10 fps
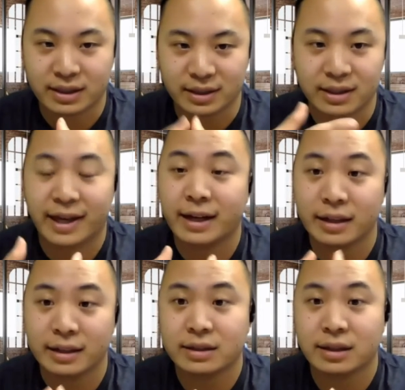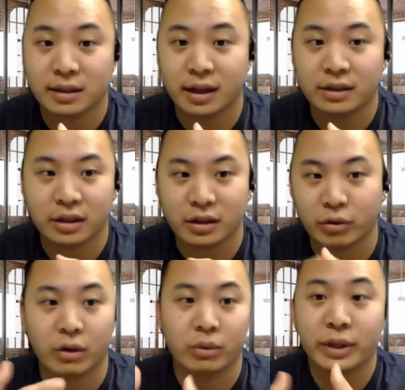as candidates conduct their
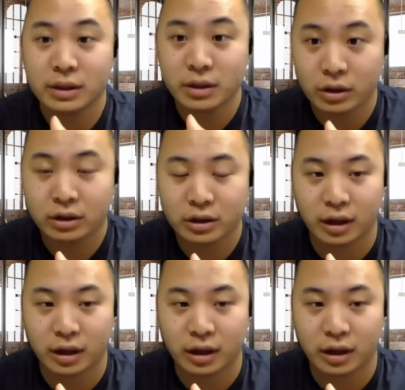own research,